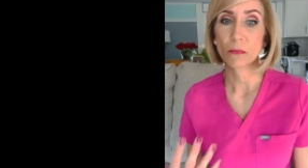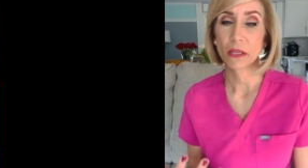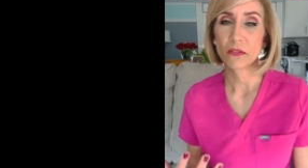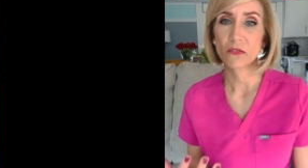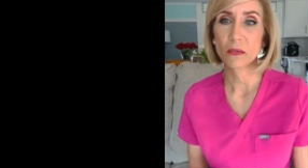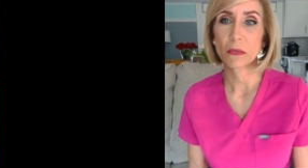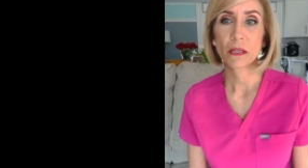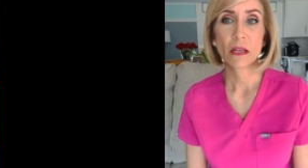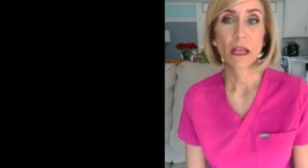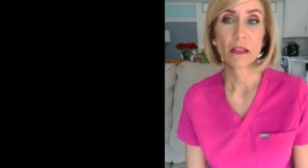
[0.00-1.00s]
bloodstream,
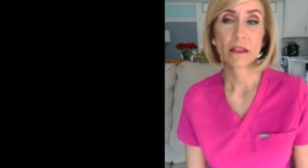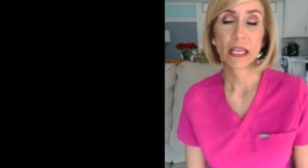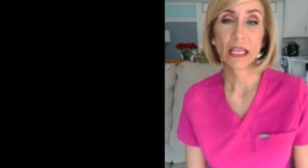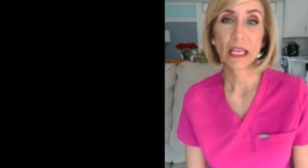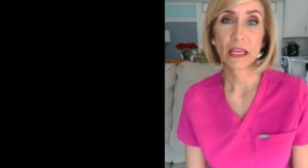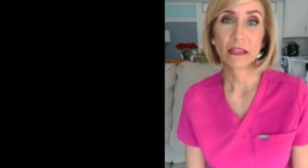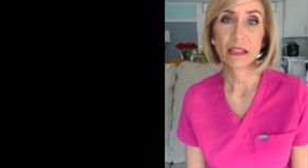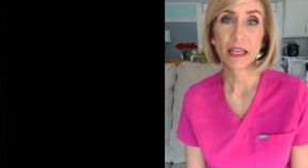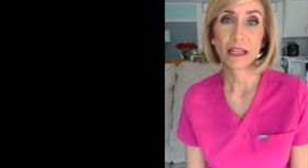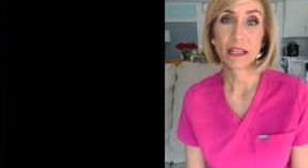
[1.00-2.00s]
then they can't
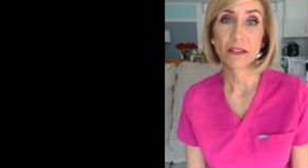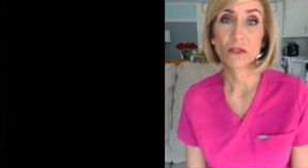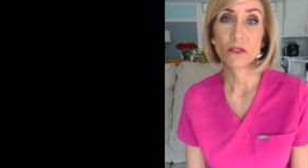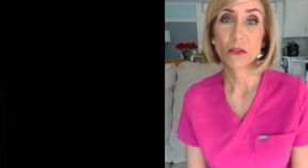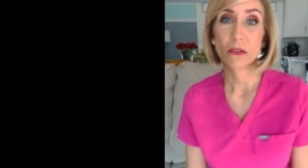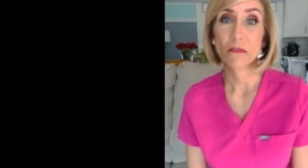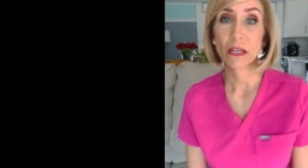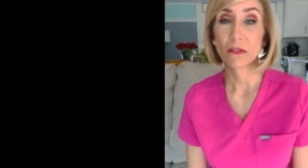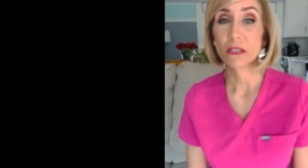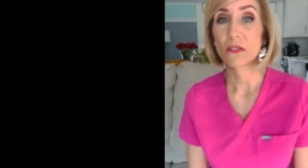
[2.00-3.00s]
get into the
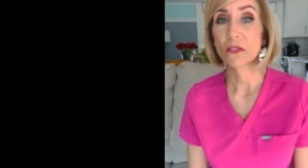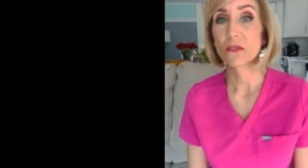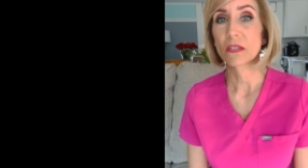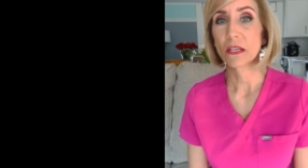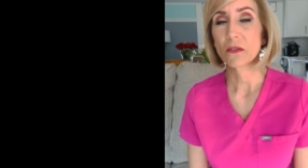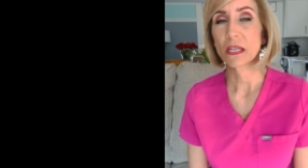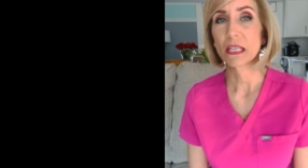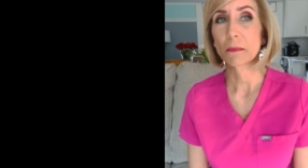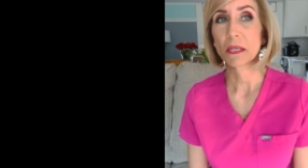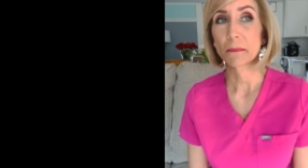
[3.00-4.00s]
vital tissues that you need
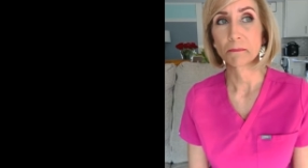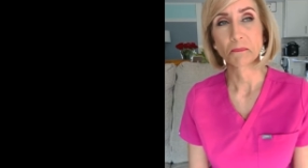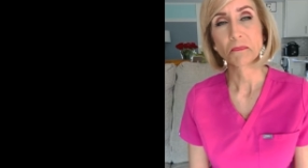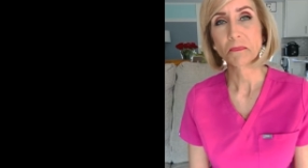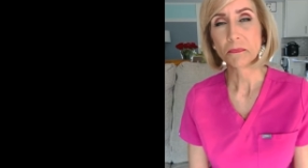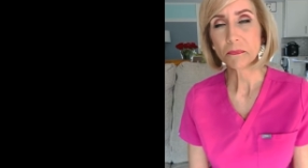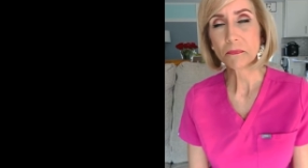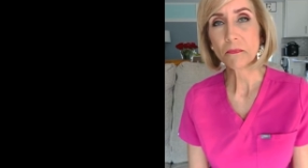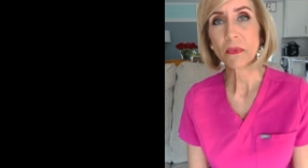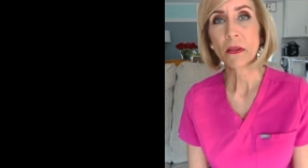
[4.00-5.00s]
them in.
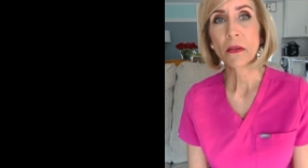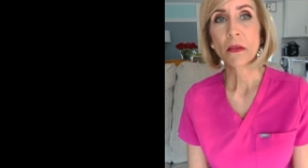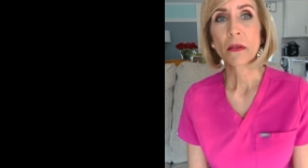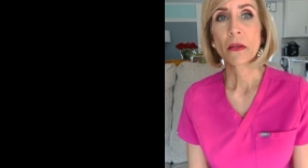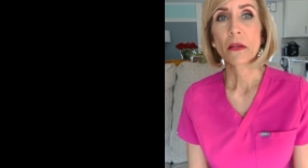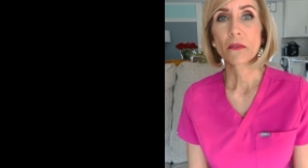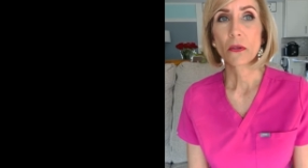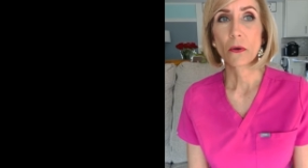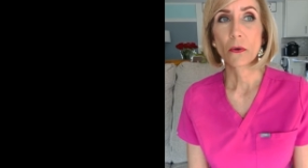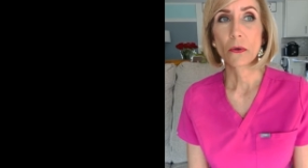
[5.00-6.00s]

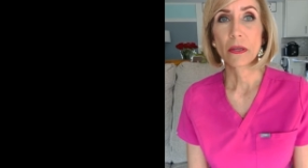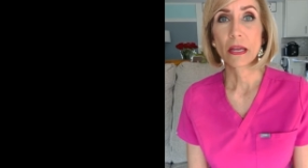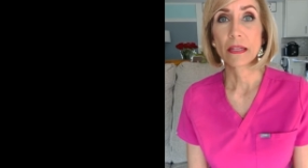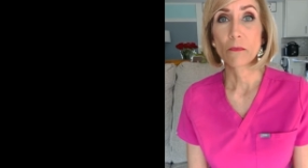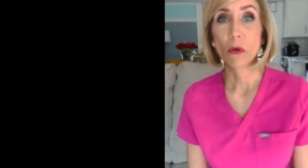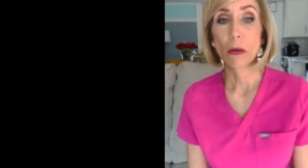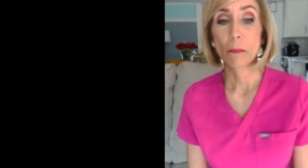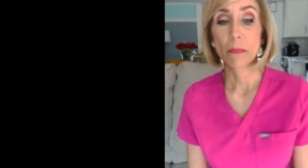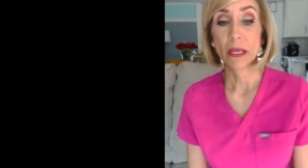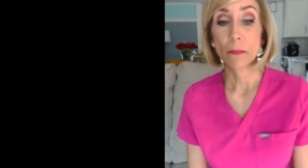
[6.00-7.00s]
So, and a
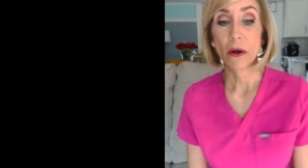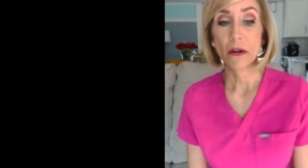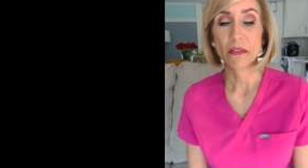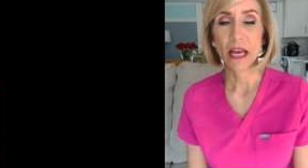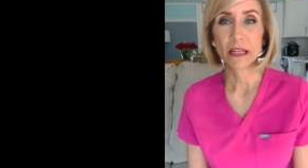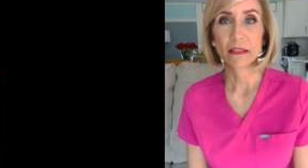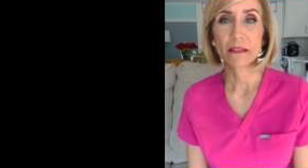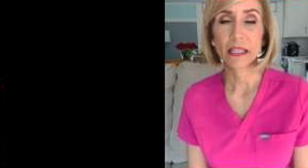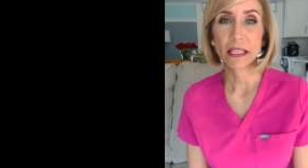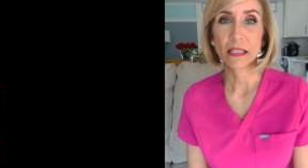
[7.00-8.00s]
big part of that is
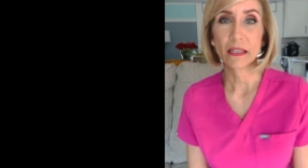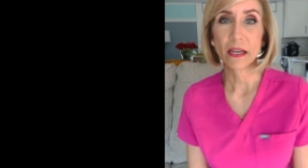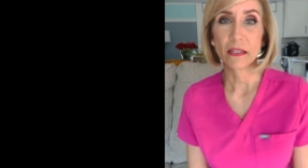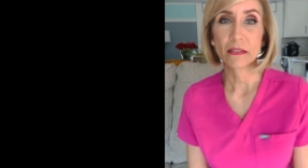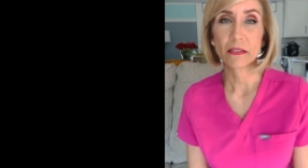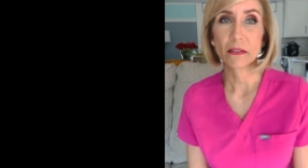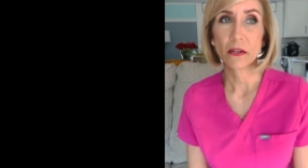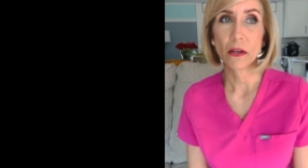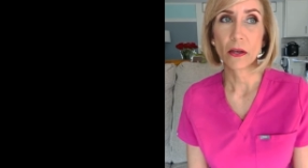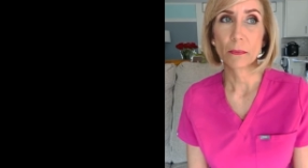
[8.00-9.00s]
leaky gut.
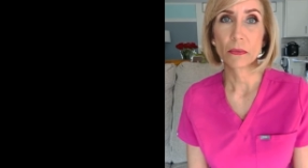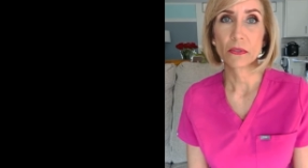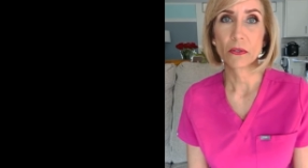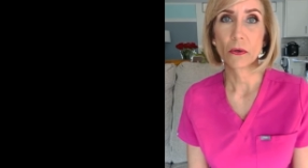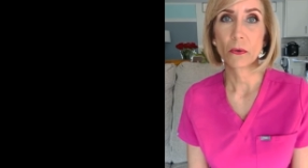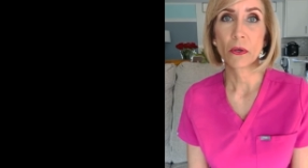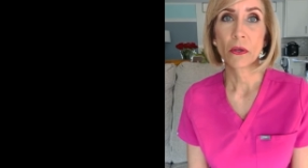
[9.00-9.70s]
Um, so,